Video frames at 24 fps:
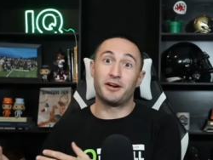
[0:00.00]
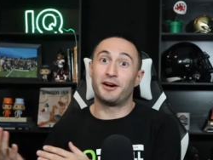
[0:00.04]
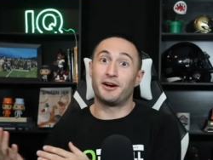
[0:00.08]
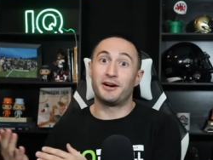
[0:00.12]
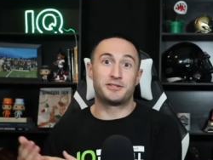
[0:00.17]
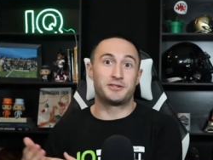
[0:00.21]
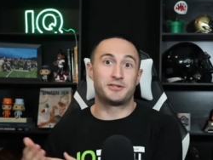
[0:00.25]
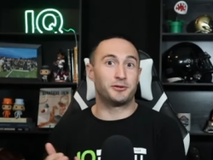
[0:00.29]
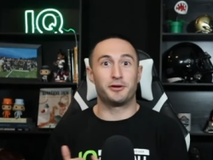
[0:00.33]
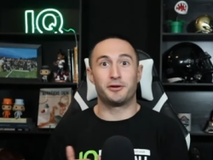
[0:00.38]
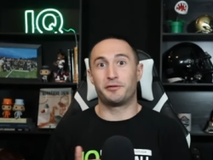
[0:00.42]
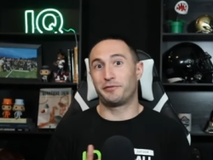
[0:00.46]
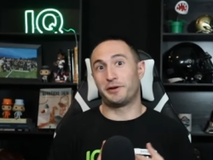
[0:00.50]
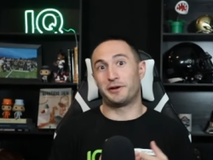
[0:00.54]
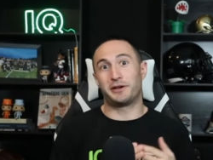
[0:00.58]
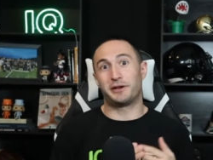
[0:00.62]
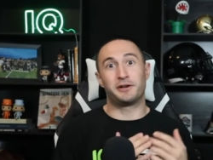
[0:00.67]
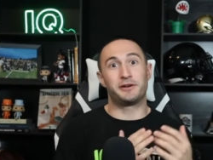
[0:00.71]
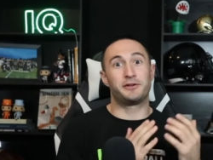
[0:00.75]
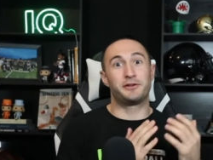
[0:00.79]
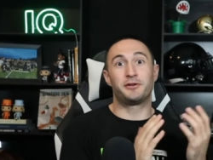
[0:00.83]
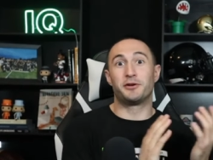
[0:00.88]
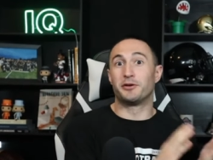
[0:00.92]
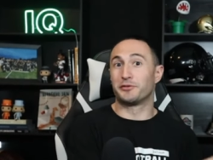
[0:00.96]
yards or if
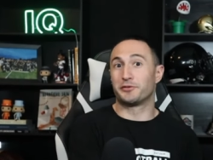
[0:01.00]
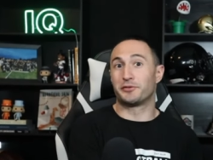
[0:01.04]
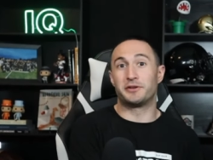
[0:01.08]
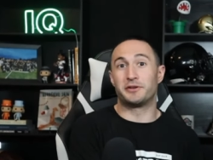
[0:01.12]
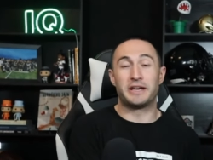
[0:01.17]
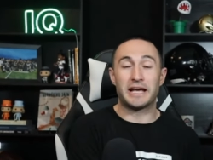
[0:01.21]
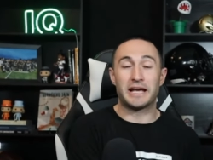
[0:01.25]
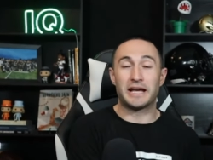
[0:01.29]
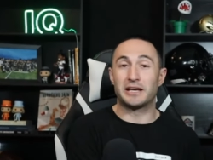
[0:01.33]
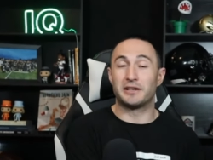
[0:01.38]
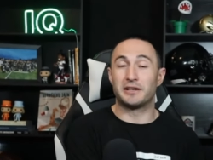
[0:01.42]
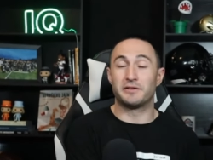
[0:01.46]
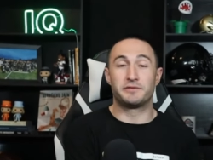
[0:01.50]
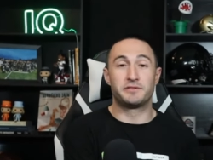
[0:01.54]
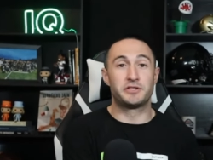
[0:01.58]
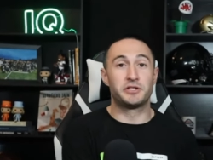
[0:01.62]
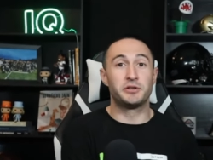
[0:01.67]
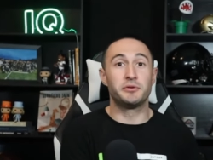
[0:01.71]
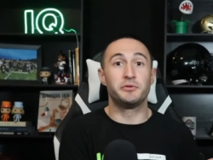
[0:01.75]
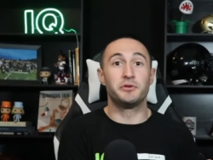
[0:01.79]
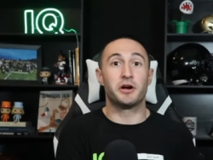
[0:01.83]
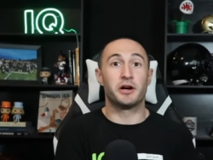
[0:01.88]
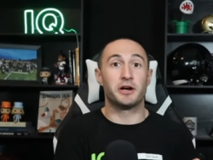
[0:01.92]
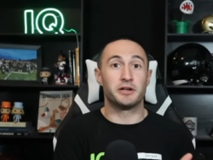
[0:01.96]
it goes for negative two
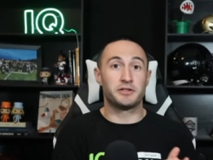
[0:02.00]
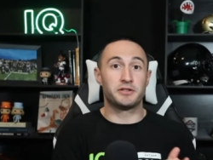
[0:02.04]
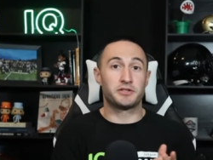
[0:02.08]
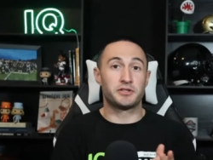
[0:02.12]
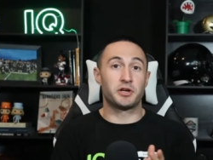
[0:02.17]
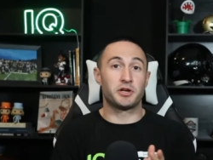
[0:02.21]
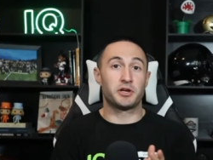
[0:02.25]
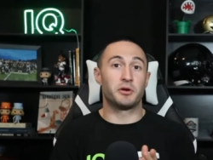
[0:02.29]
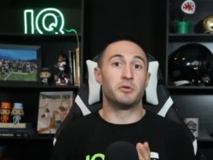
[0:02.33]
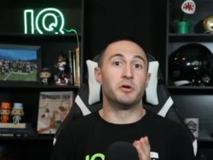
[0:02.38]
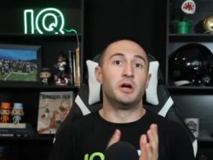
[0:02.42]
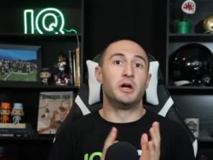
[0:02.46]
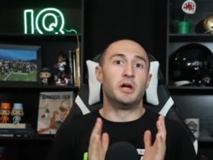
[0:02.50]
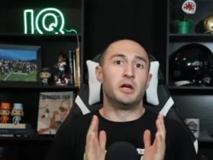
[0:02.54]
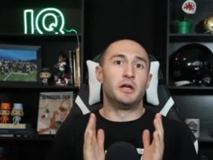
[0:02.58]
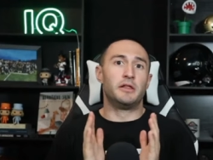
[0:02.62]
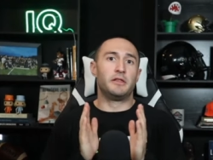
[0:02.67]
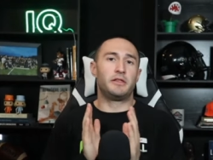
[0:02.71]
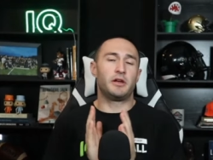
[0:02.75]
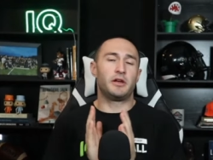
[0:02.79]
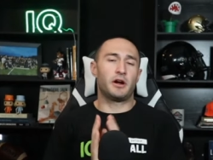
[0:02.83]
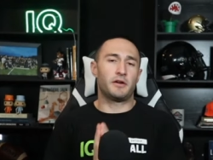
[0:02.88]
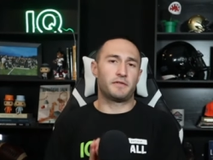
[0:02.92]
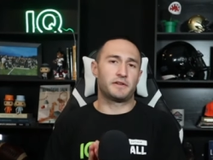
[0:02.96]
yards. So
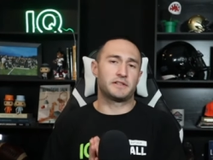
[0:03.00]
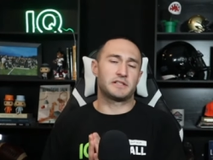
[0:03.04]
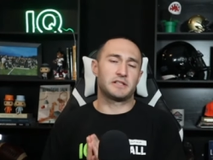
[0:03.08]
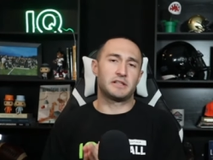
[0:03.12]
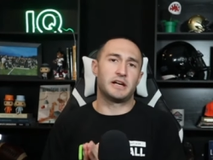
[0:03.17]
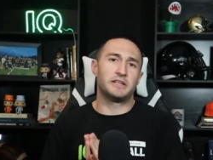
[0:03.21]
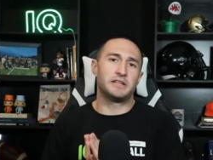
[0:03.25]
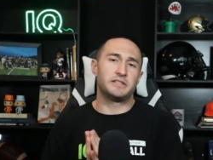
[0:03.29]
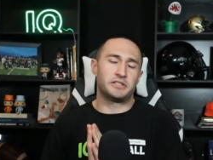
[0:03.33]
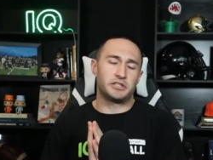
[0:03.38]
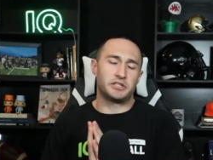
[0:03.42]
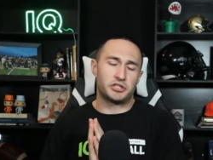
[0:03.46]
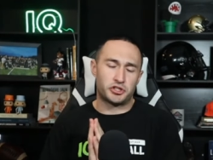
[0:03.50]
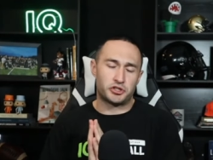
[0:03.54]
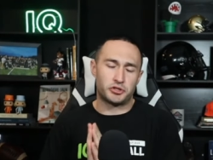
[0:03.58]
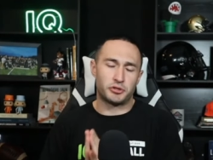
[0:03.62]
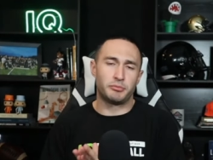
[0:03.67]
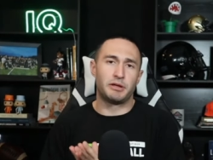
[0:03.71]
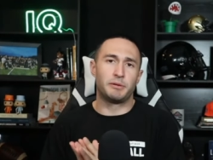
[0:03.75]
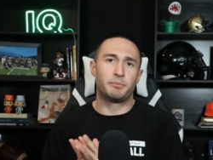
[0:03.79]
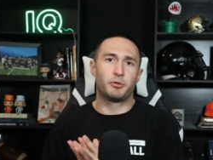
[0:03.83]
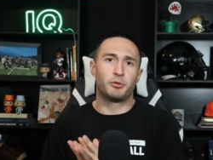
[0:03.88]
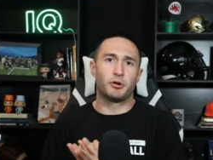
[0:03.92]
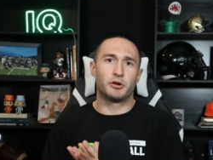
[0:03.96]
the offensive line is an
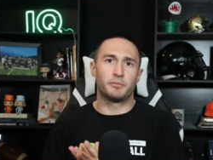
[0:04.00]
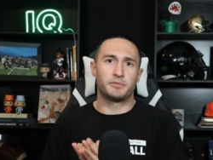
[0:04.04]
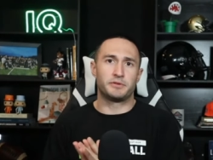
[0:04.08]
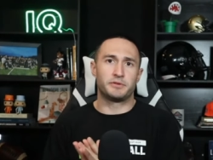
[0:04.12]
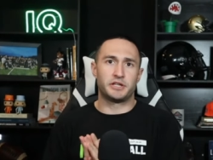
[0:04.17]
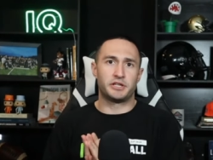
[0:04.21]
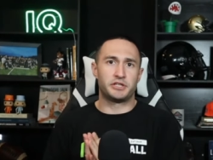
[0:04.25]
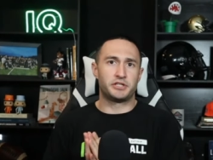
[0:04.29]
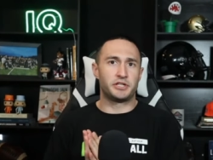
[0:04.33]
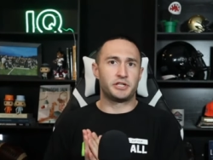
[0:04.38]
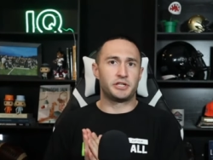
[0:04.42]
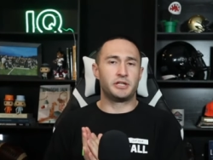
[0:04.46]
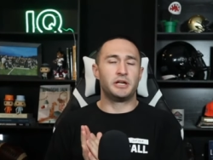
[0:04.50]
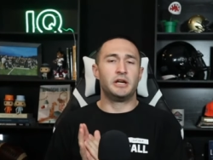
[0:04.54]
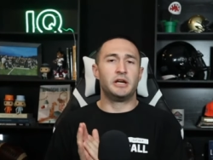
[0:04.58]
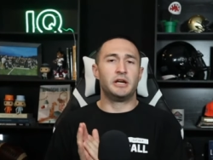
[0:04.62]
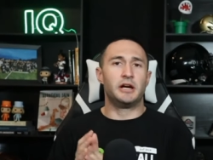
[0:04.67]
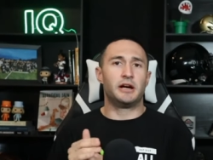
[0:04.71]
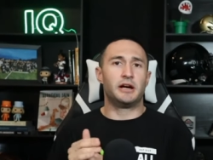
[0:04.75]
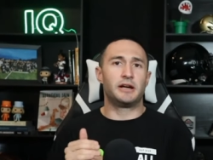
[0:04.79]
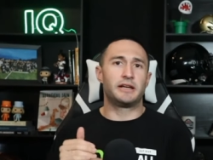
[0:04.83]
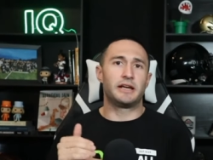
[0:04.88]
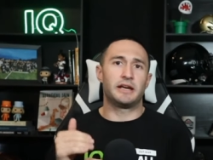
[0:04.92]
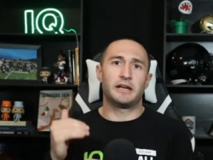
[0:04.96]
extremely important position.
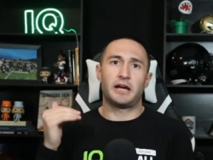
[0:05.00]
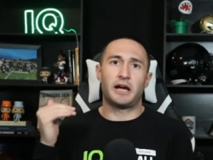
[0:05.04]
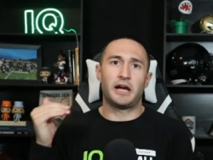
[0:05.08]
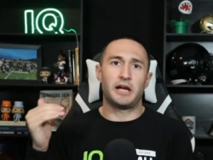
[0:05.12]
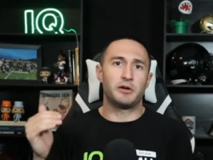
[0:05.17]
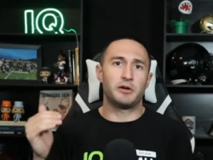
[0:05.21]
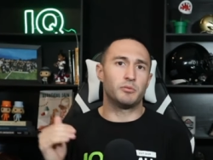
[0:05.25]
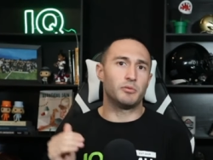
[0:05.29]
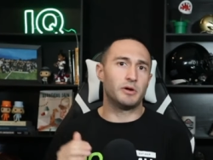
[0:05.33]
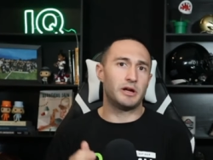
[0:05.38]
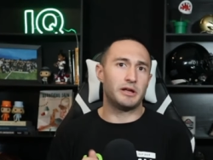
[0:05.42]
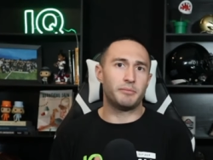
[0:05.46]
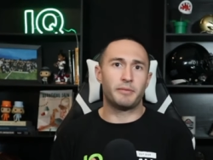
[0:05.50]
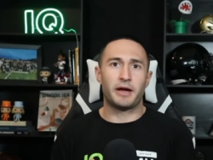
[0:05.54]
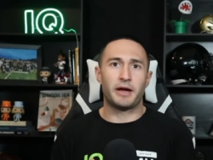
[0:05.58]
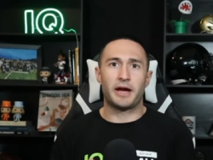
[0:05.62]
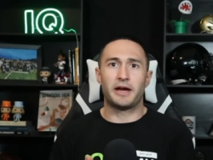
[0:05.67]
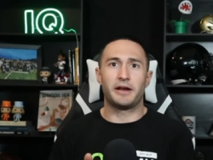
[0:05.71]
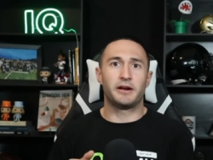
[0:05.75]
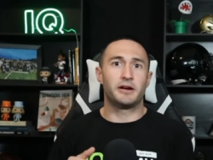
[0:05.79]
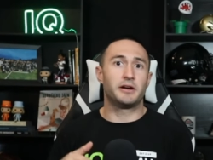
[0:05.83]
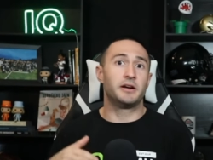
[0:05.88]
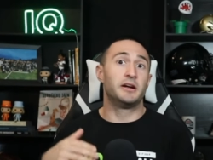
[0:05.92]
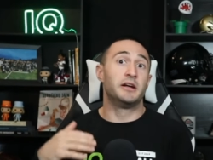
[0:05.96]
Again, height, weight
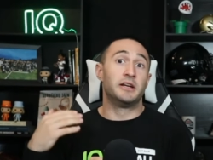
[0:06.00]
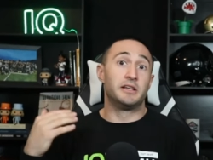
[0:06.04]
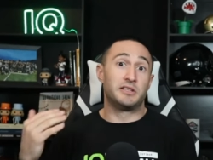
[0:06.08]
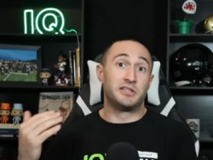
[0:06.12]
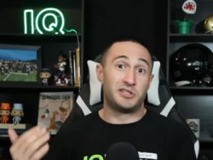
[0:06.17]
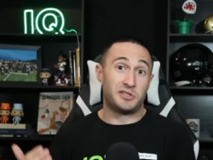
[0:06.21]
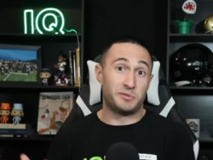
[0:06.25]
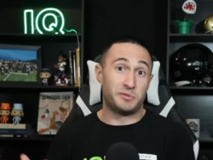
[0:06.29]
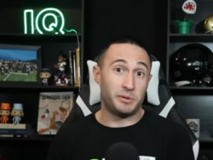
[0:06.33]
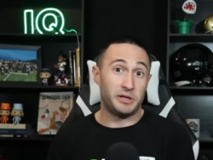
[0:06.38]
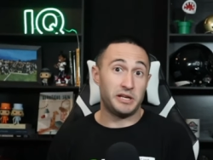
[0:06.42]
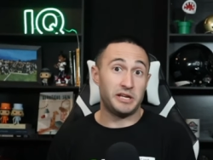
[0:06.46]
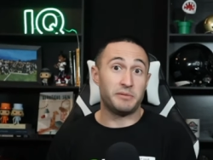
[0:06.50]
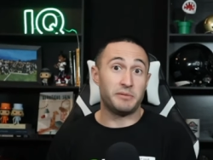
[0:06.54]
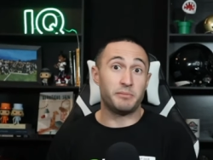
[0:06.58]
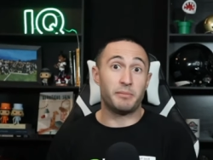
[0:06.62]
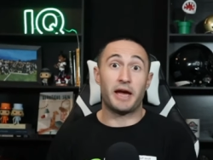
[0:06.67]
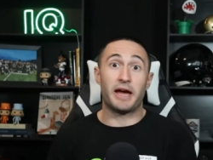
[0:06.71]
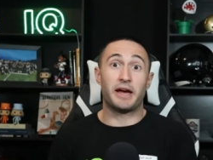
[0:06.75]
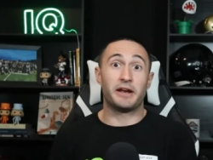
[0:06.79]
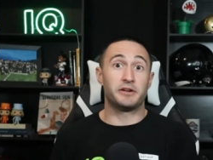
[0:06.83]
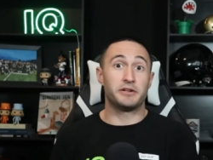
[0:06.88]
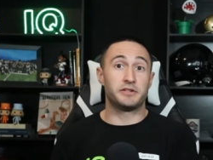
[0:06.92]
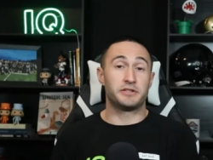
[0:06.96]
matter, speed
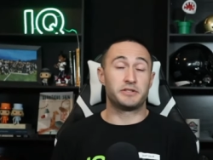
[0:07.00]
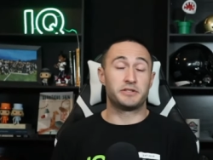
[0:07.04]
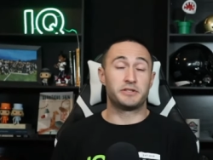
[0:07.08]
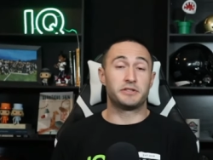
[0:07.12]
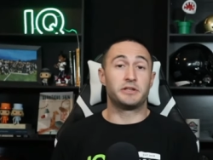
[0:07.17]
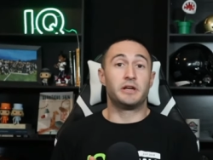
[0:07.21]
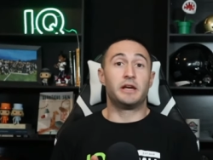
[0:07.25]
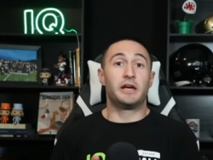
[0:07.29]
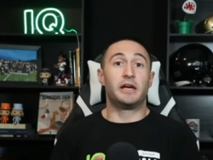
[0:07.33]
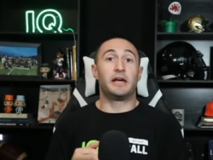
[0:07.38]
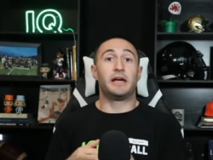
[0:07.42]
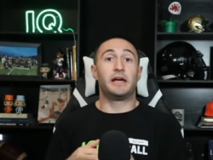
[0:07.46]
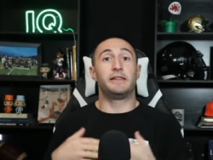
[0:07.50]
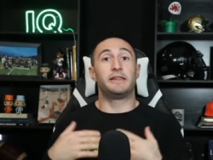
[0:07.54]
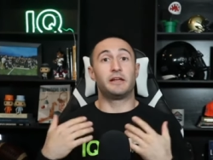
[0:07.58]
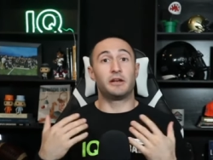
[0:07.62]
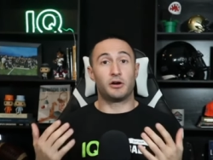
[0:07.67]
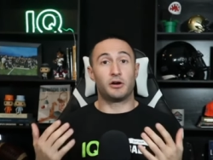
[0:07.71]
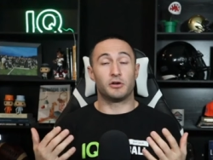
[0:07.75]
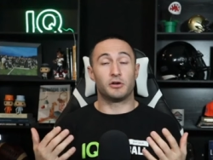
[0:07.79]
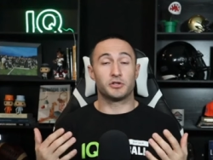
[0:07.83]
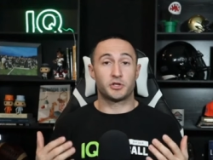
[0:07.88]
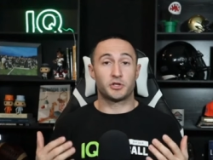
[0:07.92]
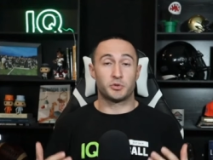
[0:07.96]
matters, and then
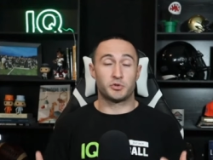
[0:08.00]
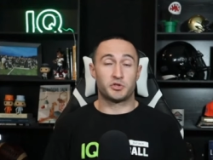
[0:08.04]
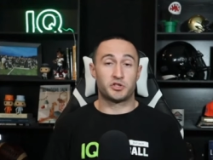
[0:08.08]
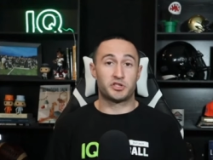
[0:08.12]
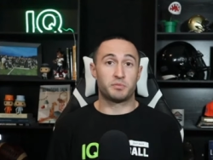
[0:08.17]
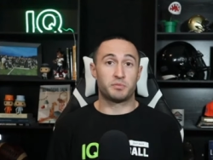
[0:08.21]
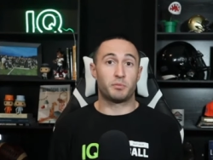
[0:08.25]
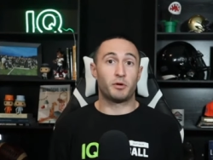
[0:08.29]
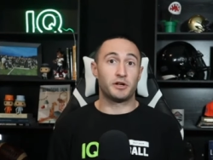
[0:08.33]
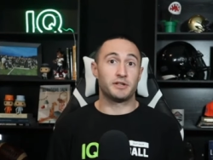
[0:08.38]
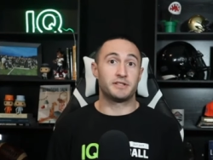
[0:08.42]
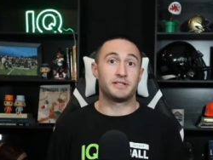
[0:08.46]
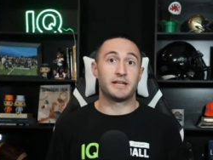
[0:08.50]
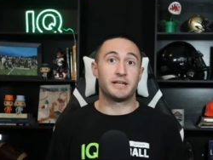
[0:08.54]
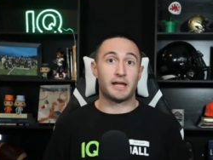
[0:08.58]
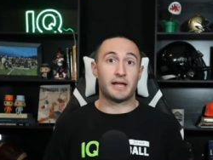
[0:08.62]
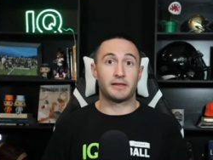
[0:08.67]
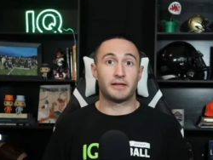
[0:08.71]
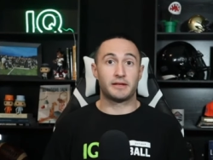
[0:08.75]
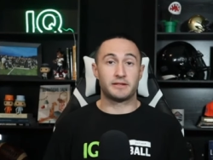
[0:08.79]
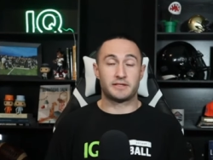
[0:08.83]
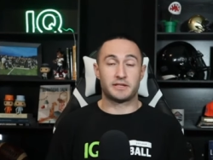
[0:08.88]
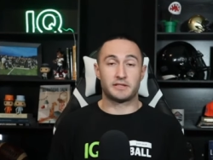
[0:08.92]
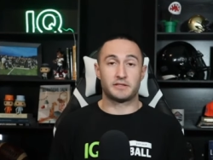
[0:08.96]
also smarts and
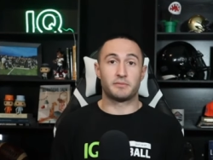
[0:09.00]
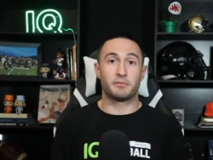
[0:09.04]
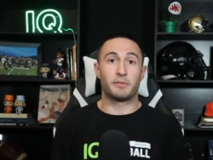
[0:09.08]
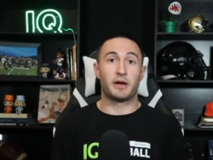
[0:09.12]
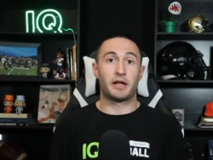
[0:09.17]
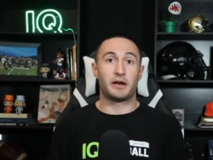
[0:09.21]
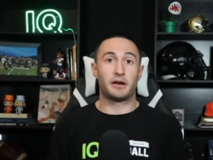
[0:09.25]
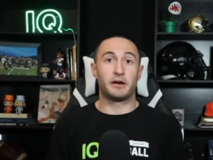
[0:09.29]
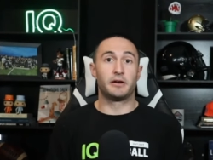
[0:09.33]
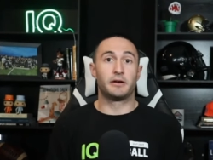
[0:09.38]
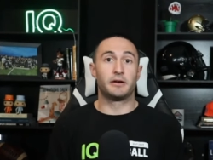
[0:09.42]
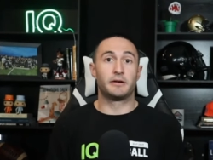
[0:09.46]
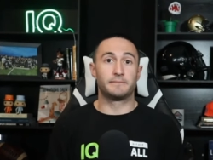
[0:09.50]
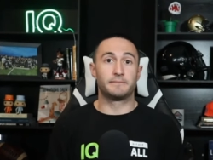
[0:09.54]
athleticism matter.